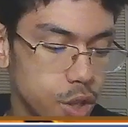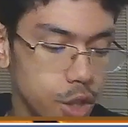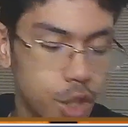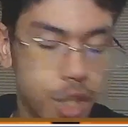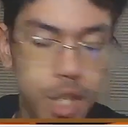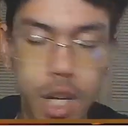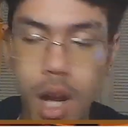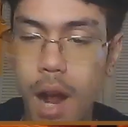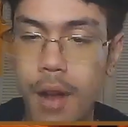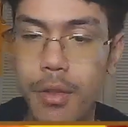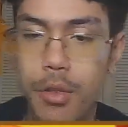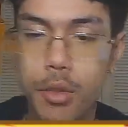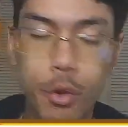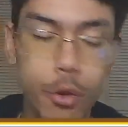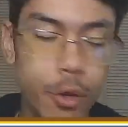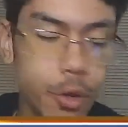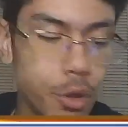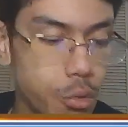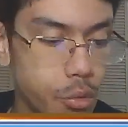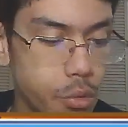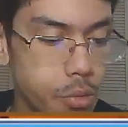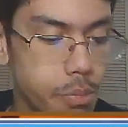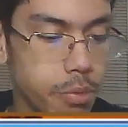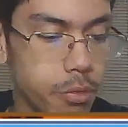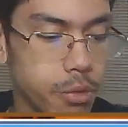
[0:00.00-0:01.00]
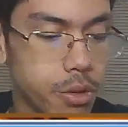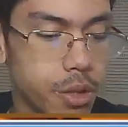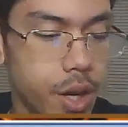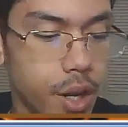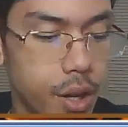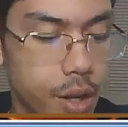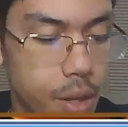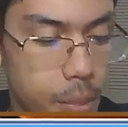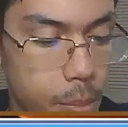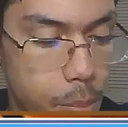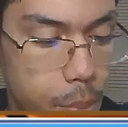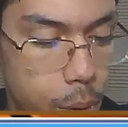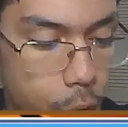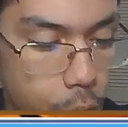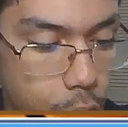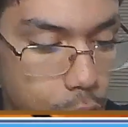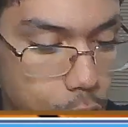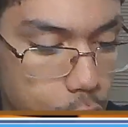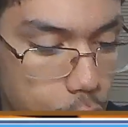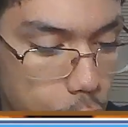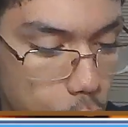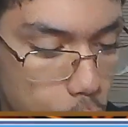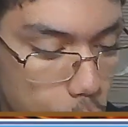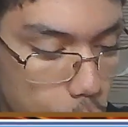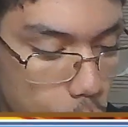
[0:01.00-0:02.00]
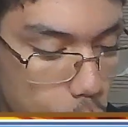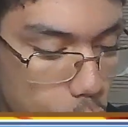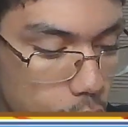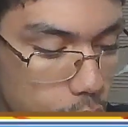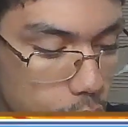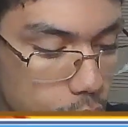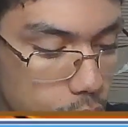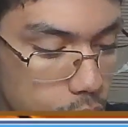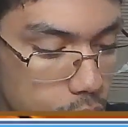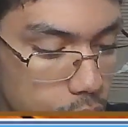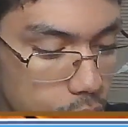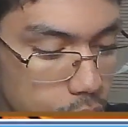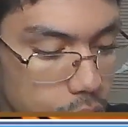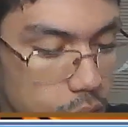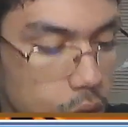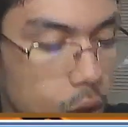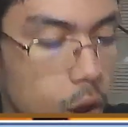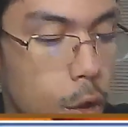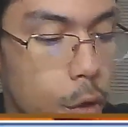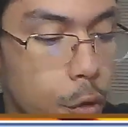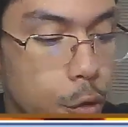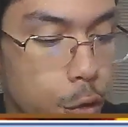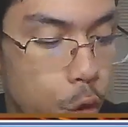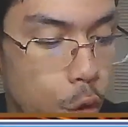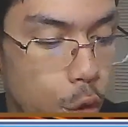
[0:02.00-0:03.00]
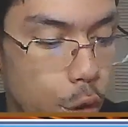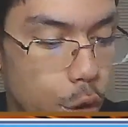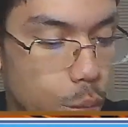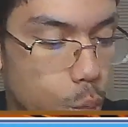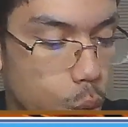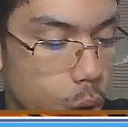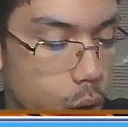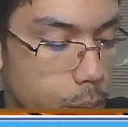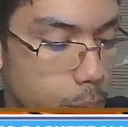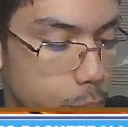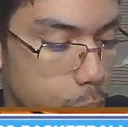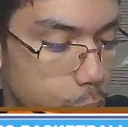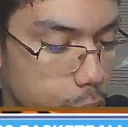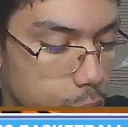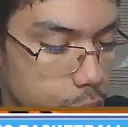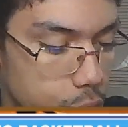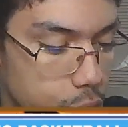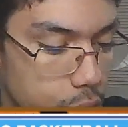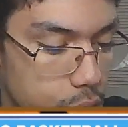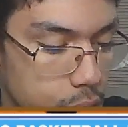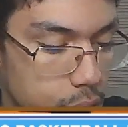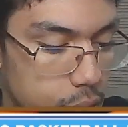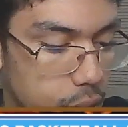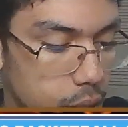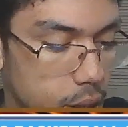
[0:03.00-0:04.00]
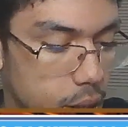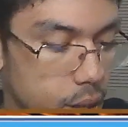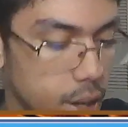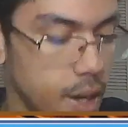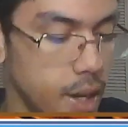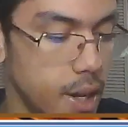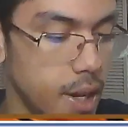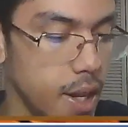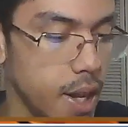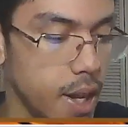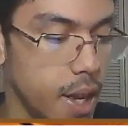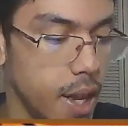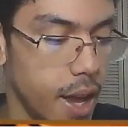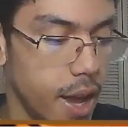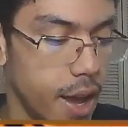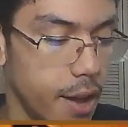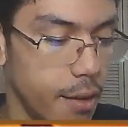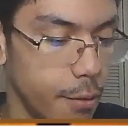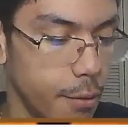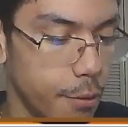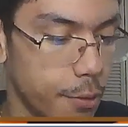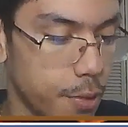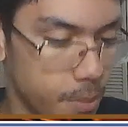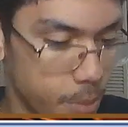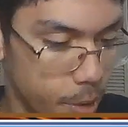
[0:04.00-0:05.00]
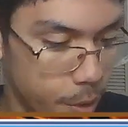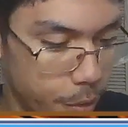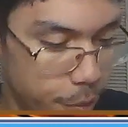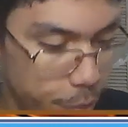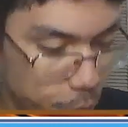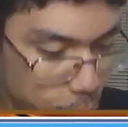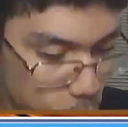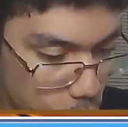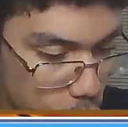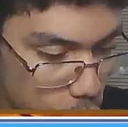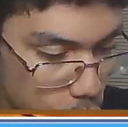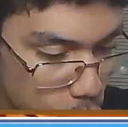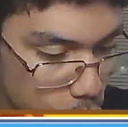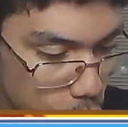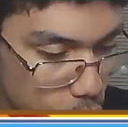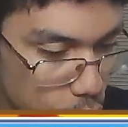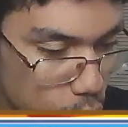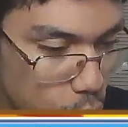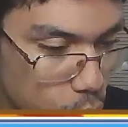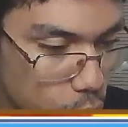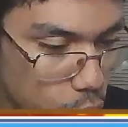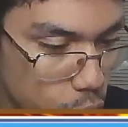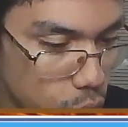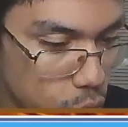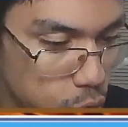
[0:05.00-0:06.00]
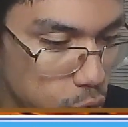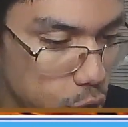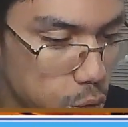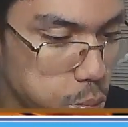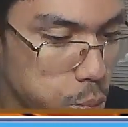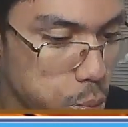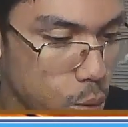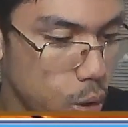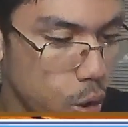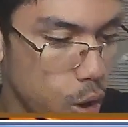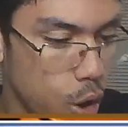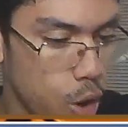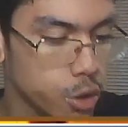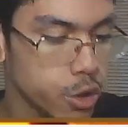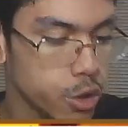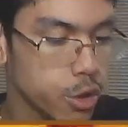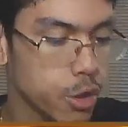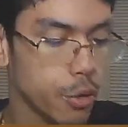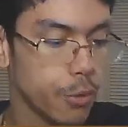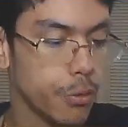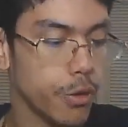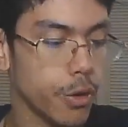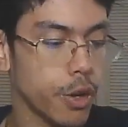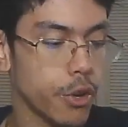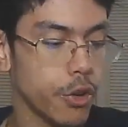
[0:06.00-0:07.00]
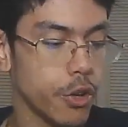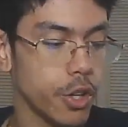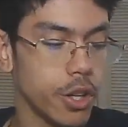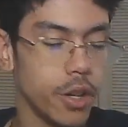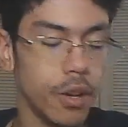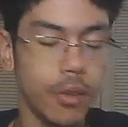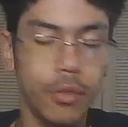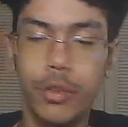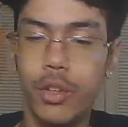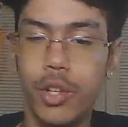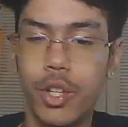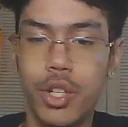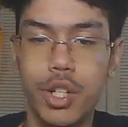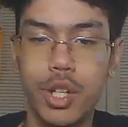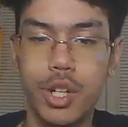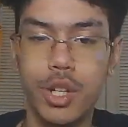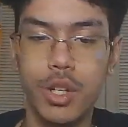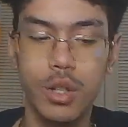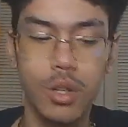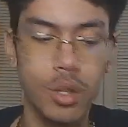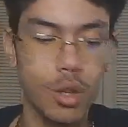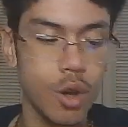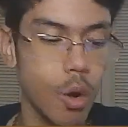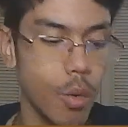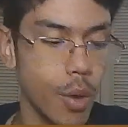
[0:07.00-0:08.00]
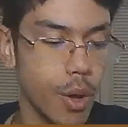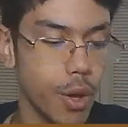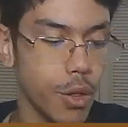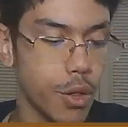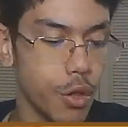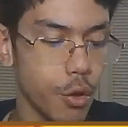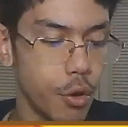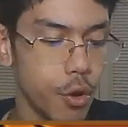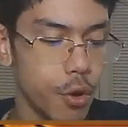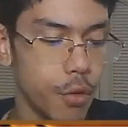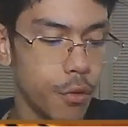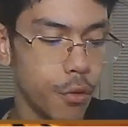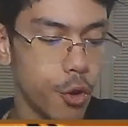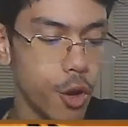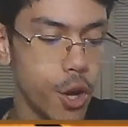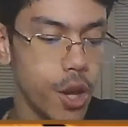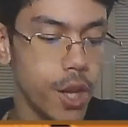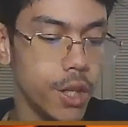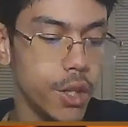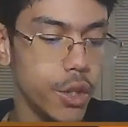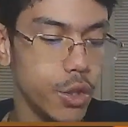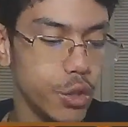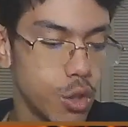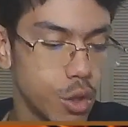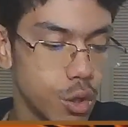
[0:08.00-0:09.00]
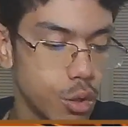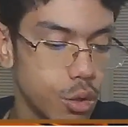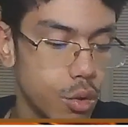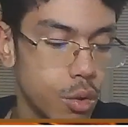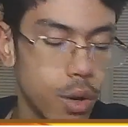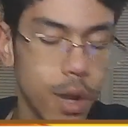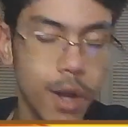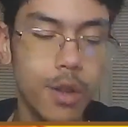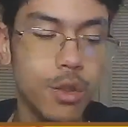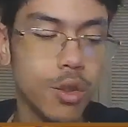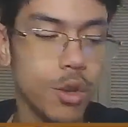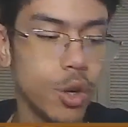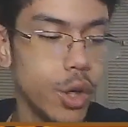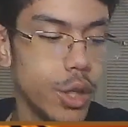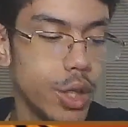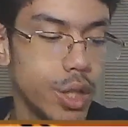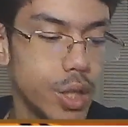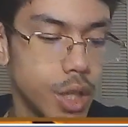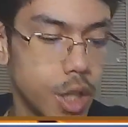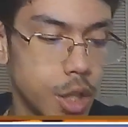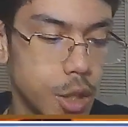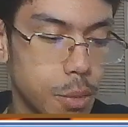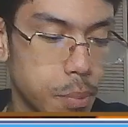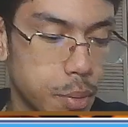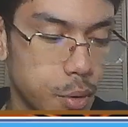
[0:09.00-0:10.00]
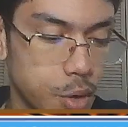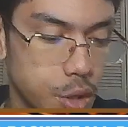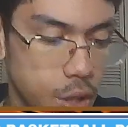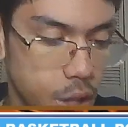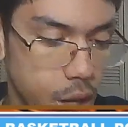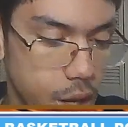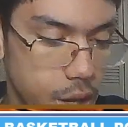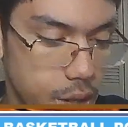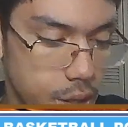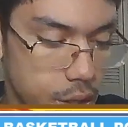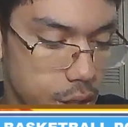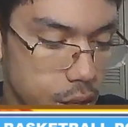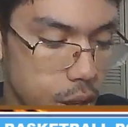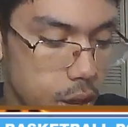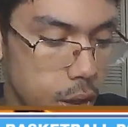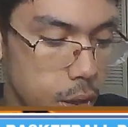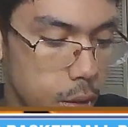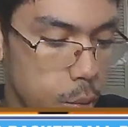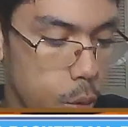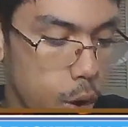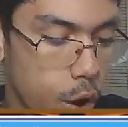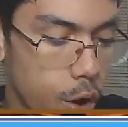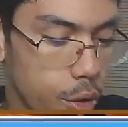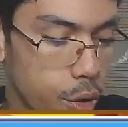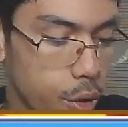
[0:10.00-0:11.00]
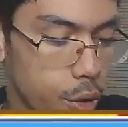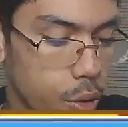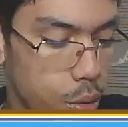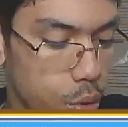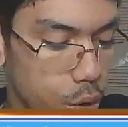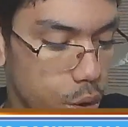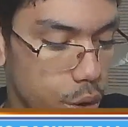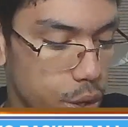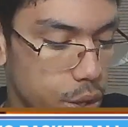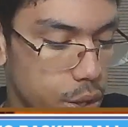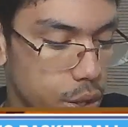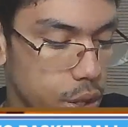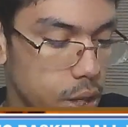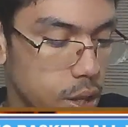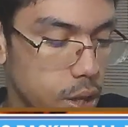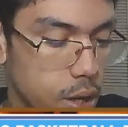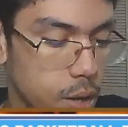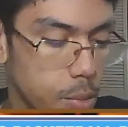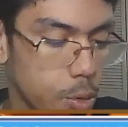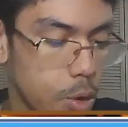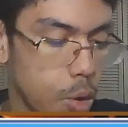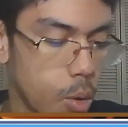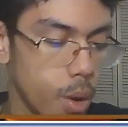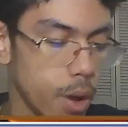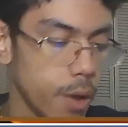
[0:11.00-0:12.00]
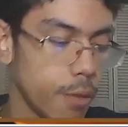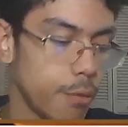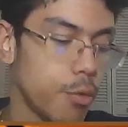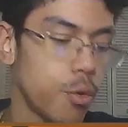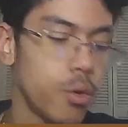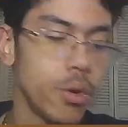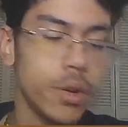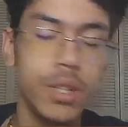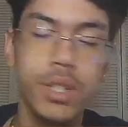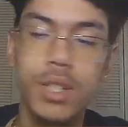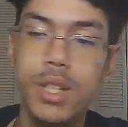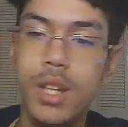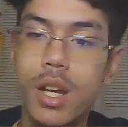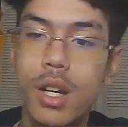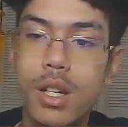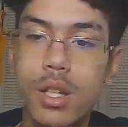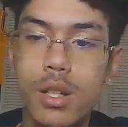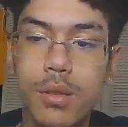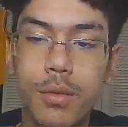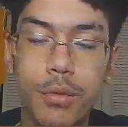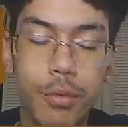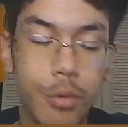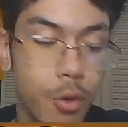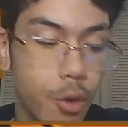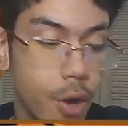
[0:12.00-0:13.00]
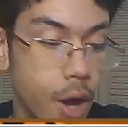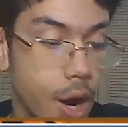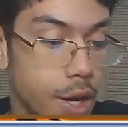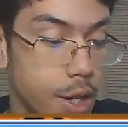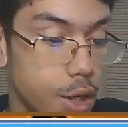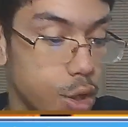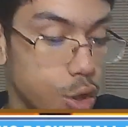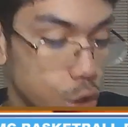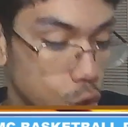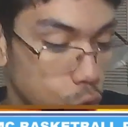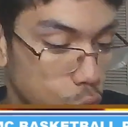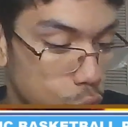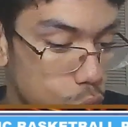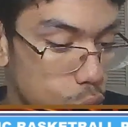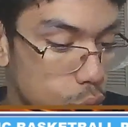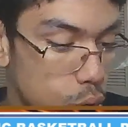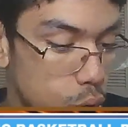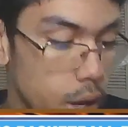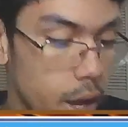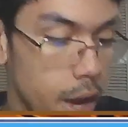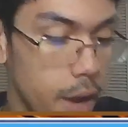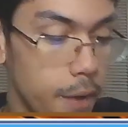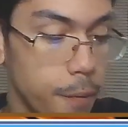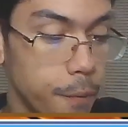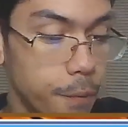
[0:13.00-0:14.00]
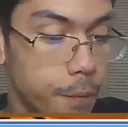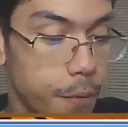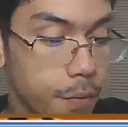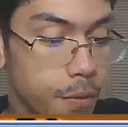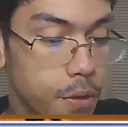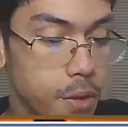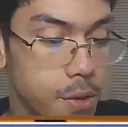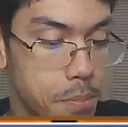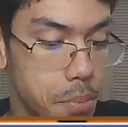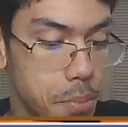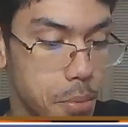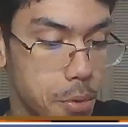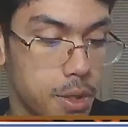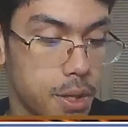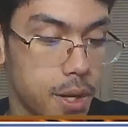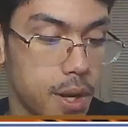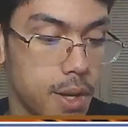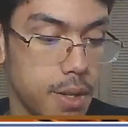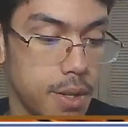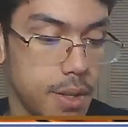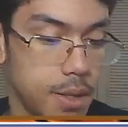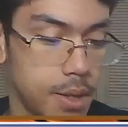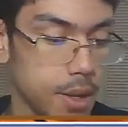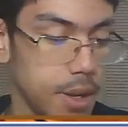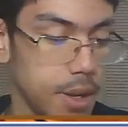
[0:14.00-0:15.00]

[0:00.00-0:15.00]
shot thirty-three percent compared to the Hornets' forty-one percent. And from the field, the Grizzlies were also very inefficient, going thirty for eighty-two and thirty-six percent, while the Hornets ended up going forty-six for ninety-two and fifty percent.